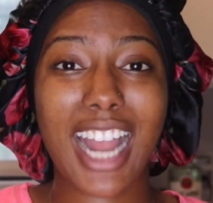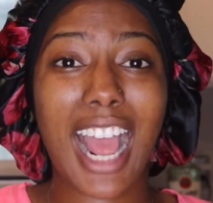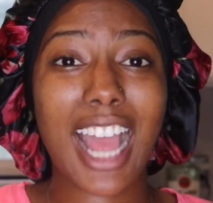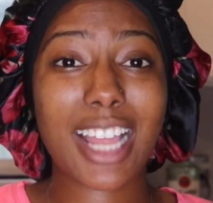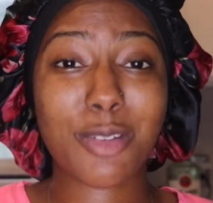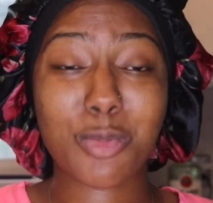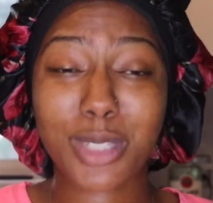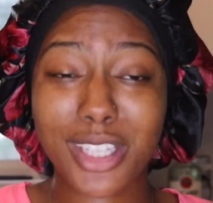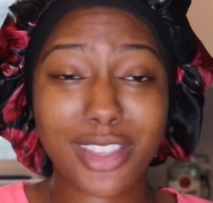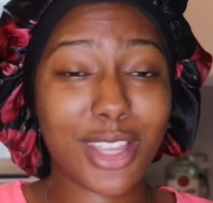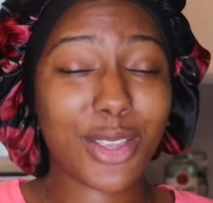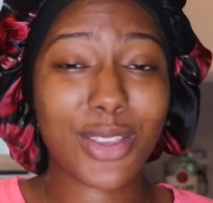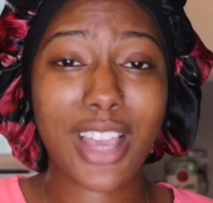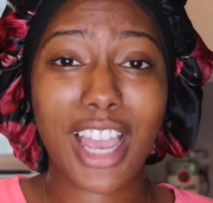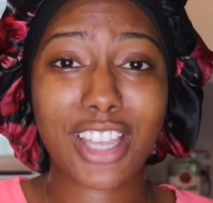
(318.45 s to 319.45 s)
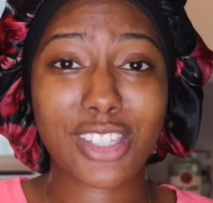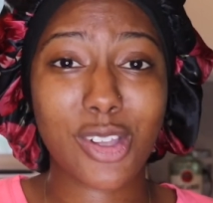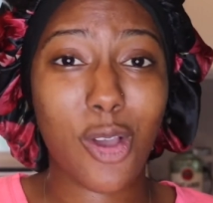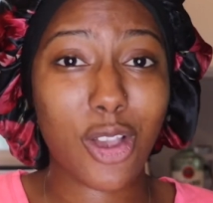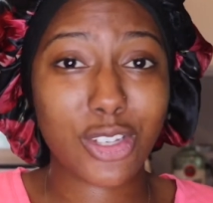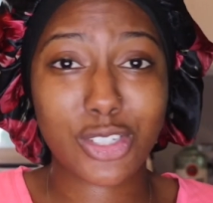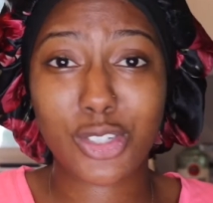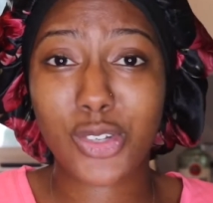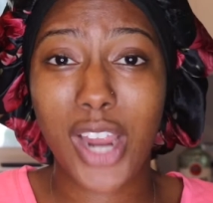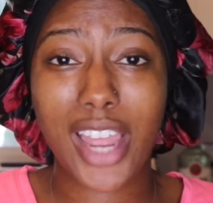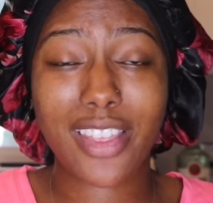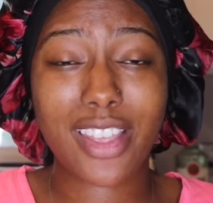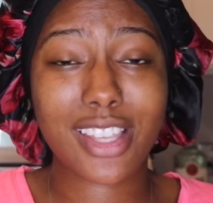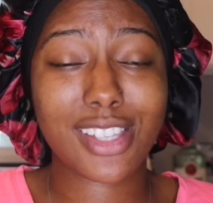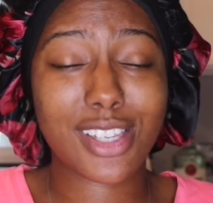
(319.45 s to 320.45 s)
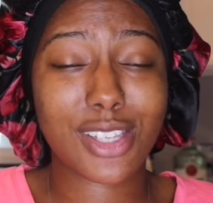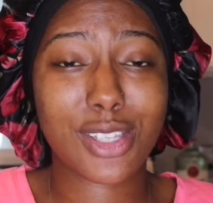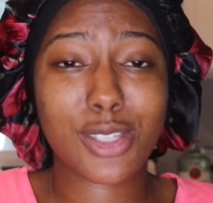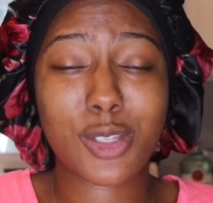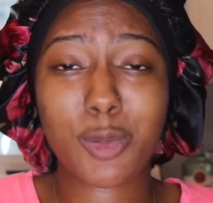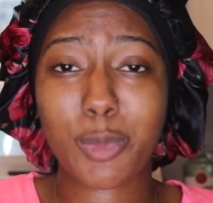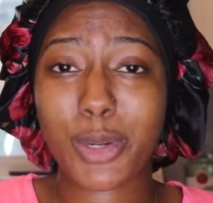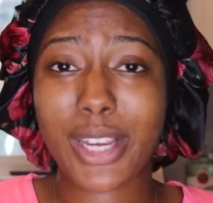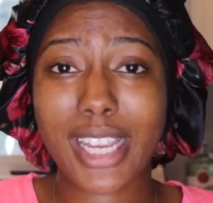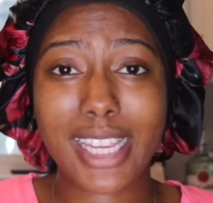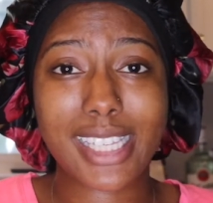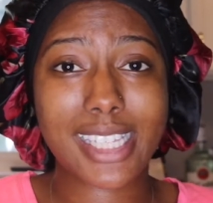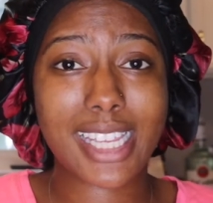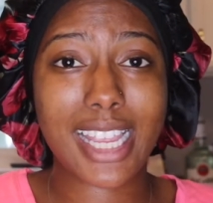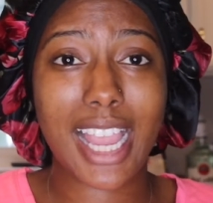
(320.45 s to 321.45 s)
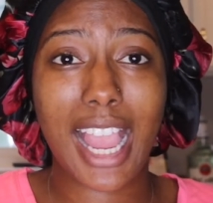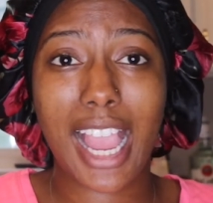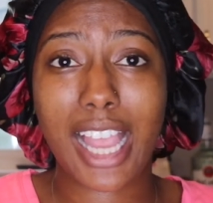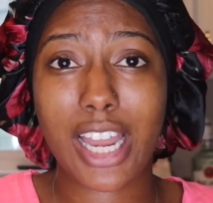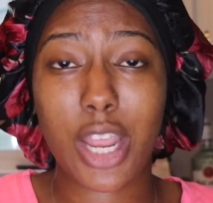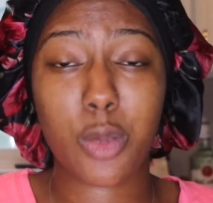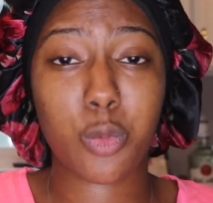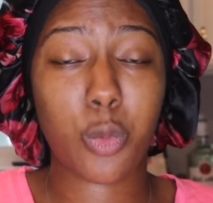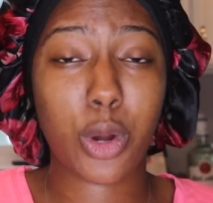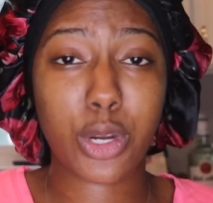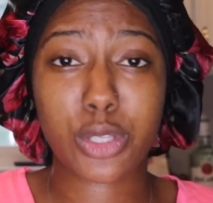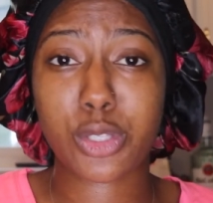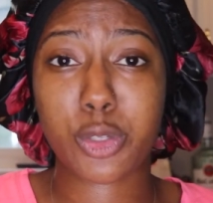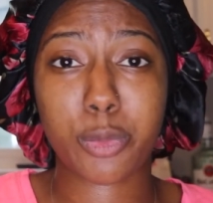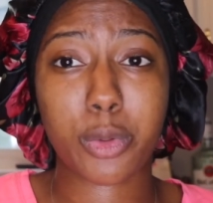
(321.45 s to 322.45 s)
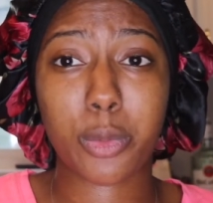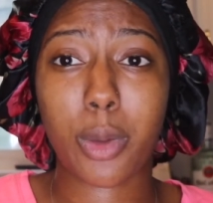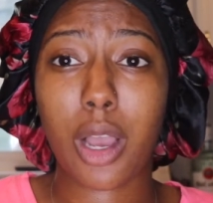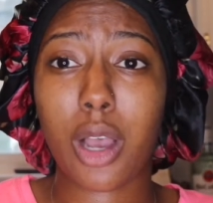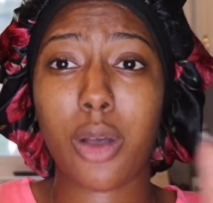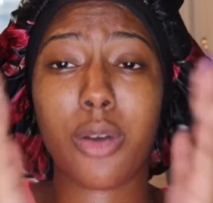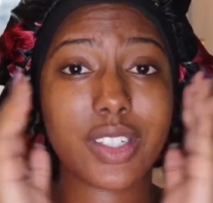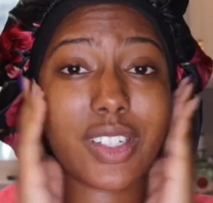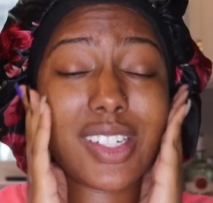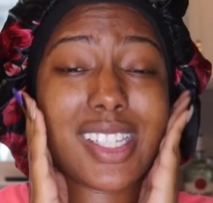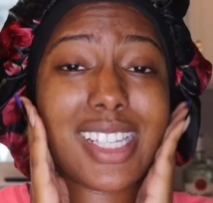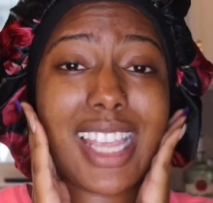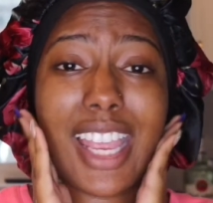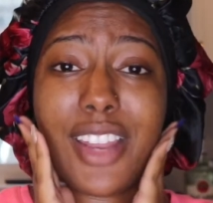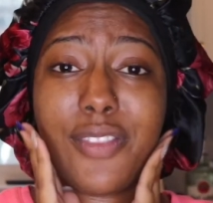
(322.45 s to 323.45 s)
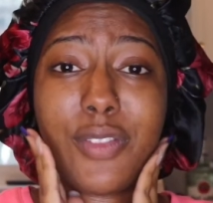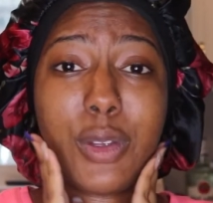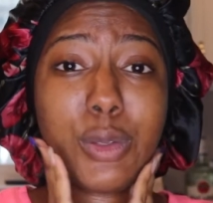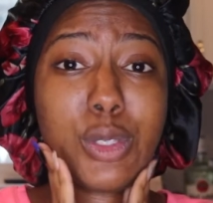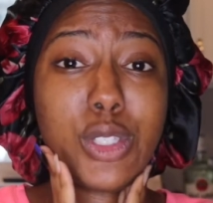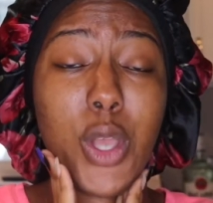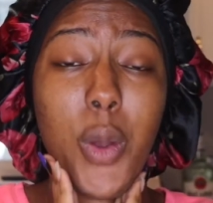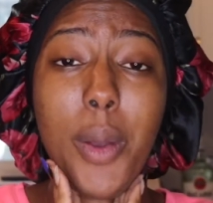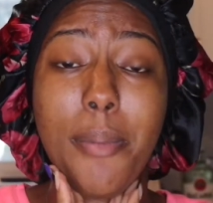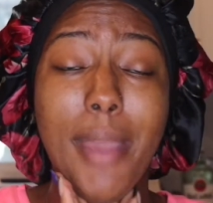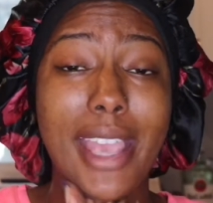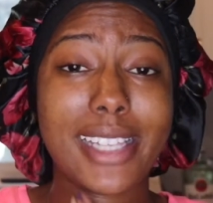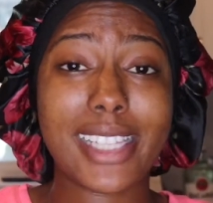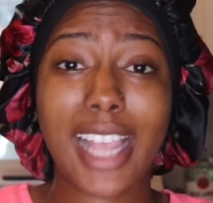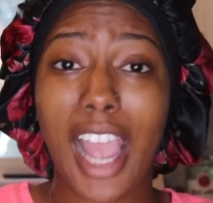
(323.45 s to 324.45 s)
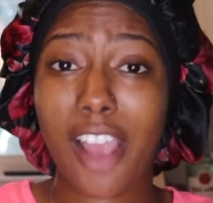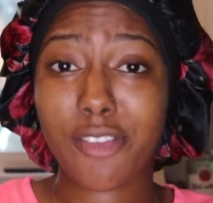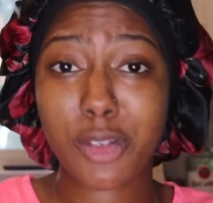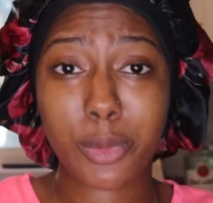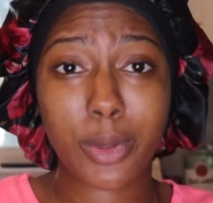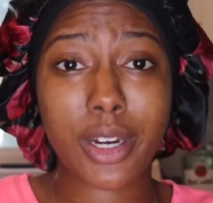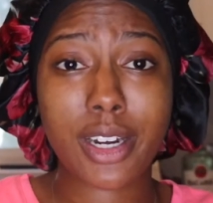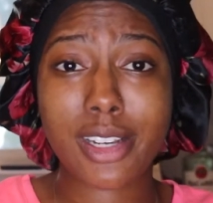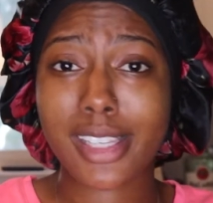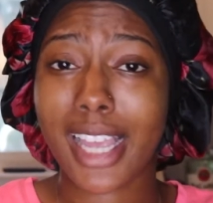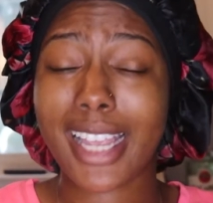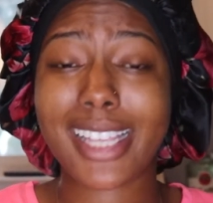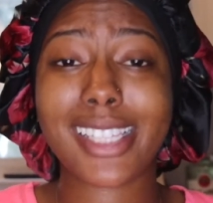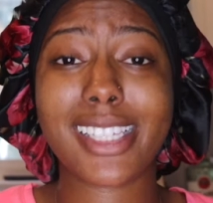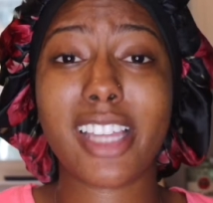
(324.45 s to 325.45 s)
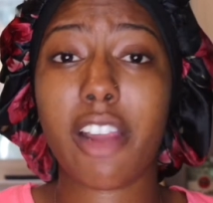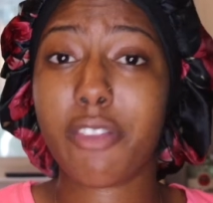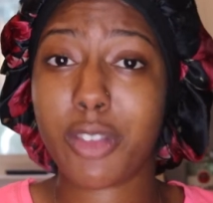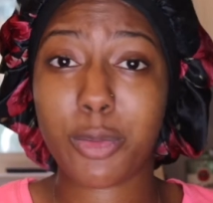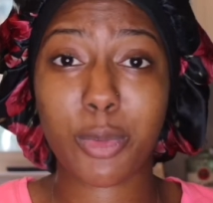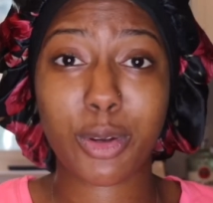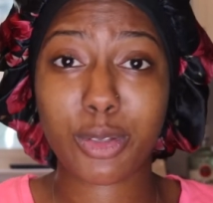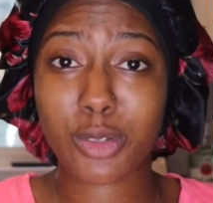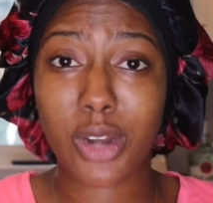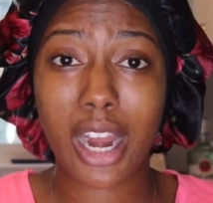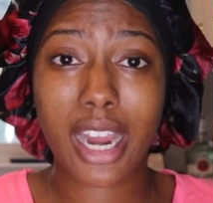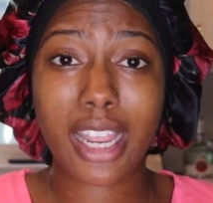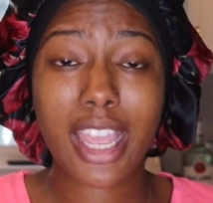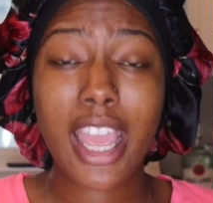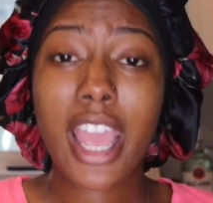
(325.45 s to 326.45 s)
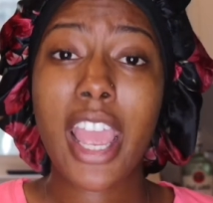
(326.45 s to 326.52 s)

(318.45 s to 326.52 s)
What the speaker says: I really think you guys all should try this. It's super easy and it works super well. Your skin feels so amazing afterwards. Like, it's definitely worth trying.